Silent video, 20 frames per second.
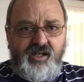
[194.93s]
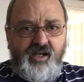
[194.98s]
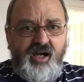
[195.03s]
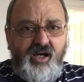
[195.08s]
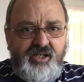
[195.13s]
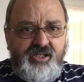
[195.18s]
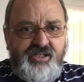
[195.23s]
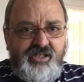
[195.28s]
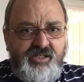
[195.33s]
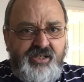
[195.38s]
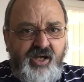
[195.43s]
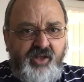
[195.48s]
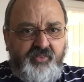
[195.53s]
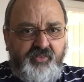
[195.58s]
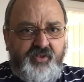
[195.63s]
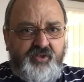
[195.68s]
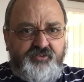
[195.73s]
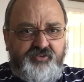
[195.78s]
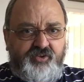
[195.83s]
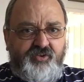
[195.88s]

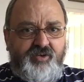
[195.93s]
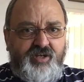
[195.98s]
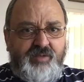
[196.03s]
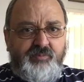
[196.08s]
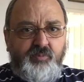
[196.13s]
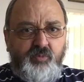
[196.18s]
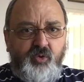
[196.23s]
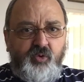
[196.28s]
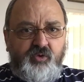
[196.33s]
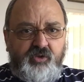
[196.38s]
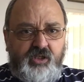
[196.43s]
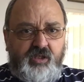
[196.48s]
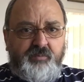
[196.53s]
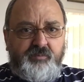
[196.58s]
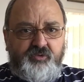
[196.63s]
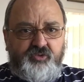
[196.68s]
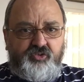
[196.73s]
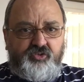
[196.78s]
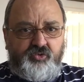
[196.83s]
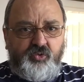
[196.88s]
Another time will
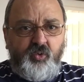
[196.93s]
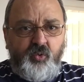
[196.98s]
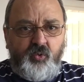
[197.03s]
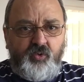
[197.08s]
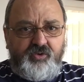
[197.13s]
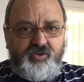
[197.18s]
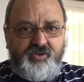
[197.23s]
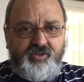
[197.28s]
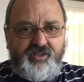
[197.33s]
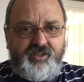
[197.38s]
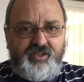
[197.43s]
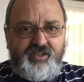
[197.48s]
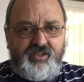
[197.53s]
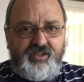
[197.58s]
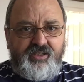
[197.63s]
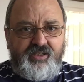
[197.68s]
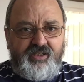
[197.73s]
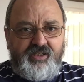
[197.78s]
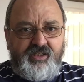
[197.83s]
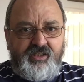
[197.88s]
come shortly
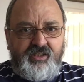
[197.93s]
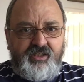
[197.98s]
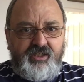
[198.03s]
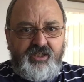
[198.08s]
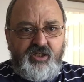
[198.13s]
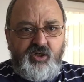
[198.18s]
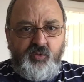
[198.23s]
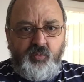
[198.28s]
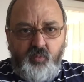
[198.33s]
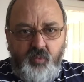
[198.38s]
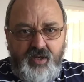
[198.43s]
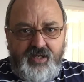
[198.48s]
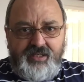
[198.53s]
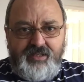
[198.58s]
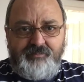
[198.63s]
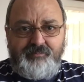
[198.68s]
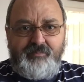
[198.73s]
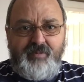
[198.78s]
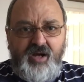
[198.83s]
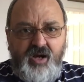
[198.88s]

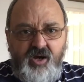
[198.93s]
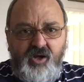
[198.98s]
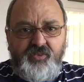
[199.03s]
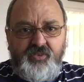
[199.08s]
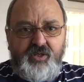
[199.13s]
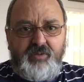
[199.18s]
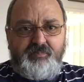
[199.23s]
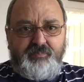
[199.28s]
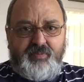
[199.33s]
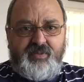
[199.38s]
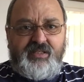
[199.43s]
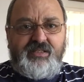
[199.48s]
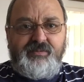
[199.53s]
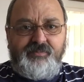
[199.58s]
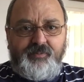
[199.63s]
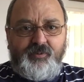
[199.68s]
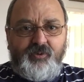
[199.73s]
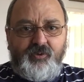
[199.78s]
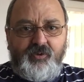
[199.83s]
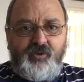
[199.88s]
when other
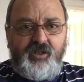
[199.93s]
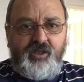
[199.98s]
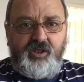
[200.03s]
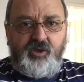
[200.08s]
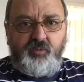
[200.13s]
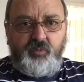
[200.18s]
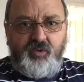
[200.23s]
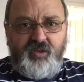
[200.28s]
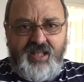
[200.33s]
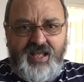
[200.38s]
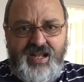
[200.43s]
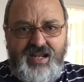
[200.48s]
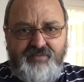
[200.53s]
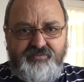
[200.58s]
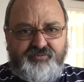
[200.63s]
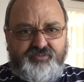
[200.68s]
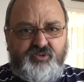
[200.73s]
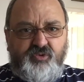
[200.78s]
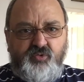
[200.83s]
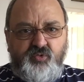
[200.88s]
people will
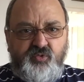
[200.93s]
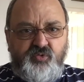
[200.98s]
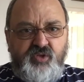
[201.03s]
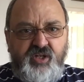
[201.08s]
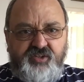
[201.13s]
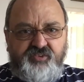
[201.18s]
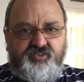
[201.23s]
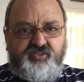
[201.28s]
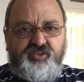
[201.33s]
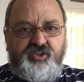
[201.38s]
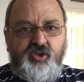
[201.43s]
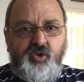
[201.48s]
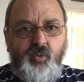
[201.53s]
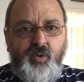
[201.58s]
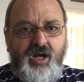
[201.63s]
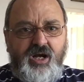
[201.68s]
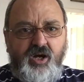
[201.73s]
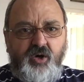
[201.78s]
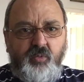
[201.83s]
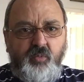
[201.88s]
have to
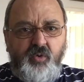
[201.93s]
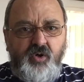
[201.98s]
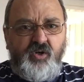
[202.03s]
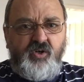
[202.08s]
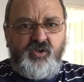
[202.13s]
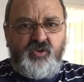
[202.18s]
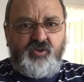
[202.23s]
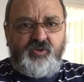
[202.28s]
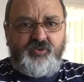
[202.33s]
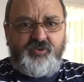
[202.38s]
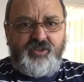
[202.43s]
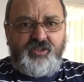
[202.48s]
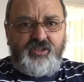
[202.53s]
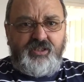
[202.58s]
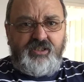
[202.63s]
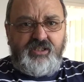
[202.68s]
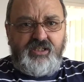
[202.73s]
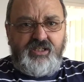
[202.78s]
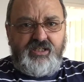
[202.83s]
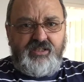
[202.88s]
rescue our world
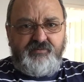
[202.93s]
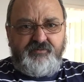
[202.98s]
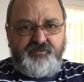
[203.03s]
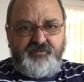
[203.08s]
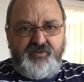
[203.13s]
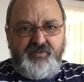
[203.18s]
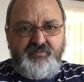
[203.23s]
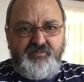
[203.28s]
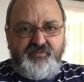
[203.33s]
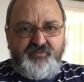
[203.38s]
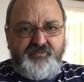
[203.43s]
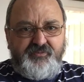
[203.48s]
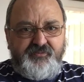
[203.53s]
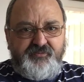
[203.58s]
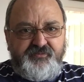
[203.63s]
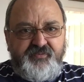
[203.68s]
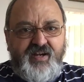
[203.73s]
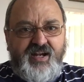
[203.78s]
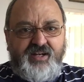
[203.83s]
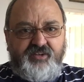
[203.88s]
from
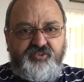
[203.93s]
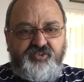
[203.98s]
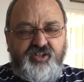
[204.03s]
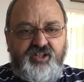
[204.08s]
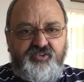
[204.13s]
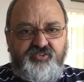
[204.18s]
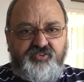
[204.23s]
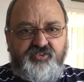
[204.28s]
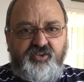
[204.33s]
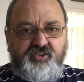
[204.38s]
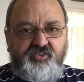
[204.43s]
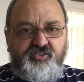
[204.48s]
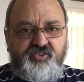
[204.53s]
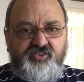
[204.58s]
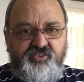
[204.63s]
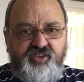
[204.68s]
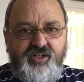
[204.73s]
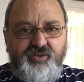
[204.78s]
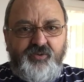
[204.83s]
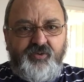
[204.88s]
fascist
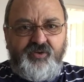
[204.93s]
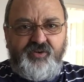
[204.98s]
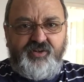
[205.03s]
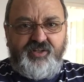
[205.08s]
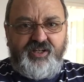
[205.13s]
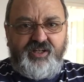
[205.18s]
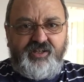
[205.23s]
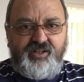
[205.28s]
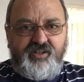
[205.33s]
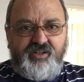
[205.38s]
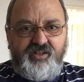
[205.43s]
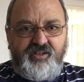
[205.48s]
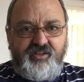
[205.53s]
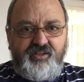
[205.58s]
tyranny.